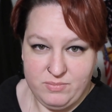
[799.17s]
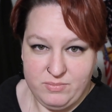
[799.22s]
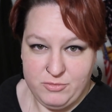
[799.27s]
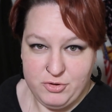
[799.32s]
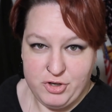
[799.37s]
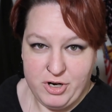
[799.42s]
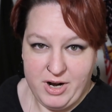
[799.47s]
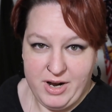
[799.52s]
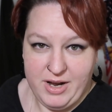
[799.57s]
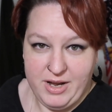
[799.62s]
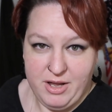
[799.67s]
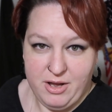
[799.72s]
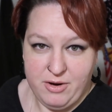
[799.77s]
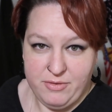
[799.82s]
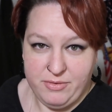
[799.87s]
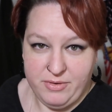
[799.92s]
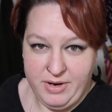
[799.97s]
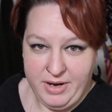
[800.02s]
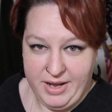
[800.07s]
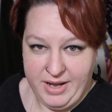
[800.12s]
dry
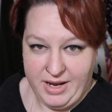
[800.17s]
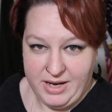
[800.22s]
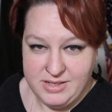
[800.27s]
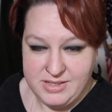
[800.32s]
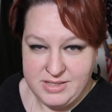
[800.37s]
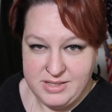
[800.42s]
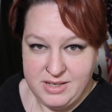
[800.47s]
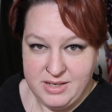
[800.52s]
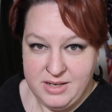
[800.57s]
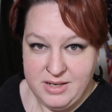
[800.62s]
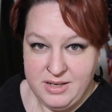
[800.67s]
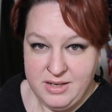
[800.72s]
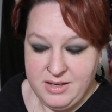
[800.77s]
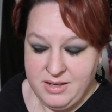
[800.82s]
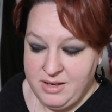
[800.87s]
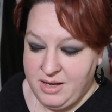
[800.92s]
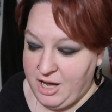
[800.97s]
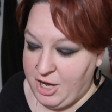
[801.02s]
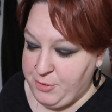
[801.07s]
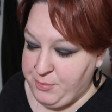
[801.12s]
overnight.
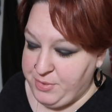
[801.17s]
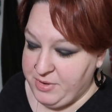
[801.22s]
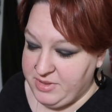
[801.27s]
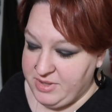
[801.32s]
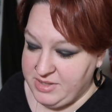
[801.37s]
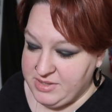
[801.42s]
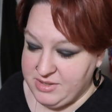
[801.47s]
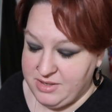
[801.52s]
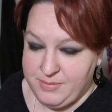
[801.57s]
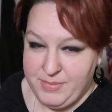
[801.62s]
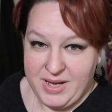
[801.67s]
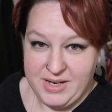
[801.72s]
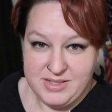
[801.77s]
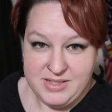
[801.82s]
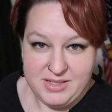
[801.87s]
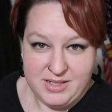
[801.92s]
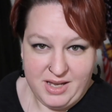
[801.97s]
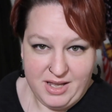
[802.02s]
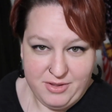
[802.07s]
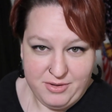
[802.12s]
I'll put these all back
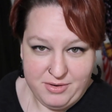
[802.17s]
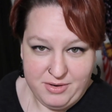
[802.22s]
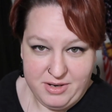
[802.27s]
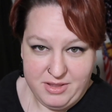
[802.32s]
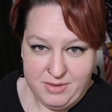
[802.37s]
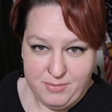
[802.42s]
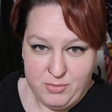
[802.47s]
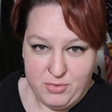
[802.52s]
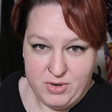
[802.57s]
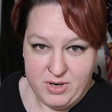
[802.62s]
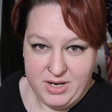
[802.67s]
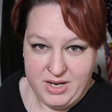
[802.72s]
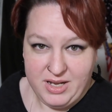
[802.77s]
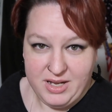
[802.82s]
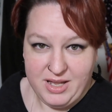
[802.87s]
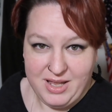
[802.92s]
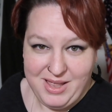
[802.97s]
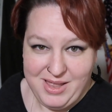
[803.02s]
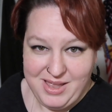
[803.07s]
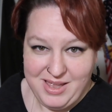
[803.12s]
together in the
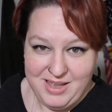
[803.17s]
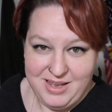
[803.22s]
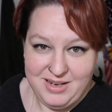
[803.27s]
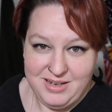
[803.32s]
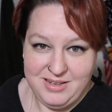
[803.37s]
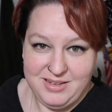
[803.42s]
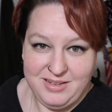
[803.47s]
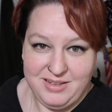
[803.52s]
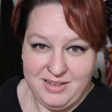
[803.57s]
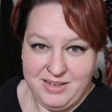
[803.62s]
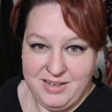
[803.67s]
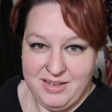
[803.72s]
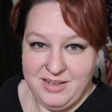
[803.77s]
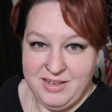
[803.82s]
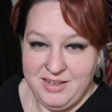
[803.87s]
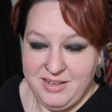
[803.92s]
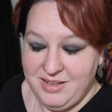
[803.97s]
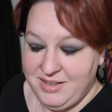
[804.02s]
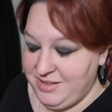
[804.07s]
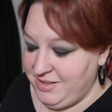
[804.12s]
morning and
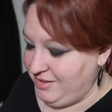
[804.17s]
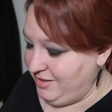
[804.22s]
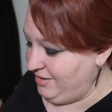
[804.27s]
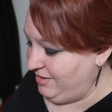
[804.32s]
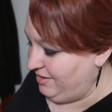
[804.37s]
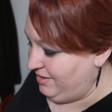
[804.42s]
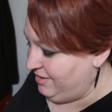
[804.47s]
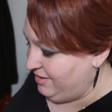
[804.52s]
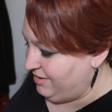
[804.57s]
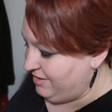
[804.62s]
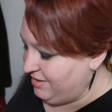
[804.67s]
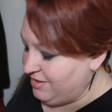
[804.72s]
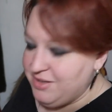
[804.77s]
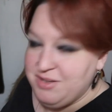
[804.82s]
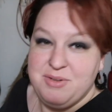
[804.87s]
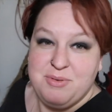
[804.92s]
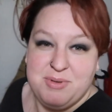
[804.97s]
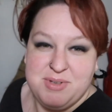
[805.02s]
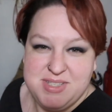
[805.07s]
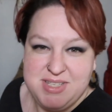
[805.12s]

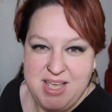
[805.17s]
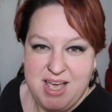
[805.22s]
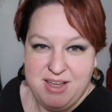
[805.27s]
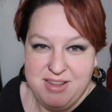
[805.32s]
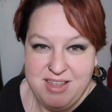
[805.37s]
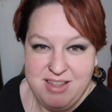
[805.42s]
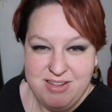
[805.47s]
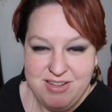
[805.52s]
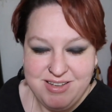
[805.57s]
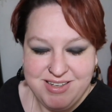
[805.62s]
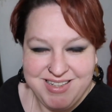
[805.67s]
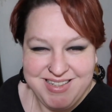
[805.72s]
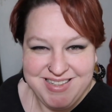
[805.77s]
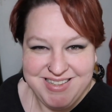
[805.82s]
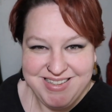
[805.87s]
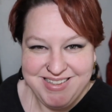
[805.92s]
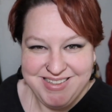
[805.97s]
we'll see how they look.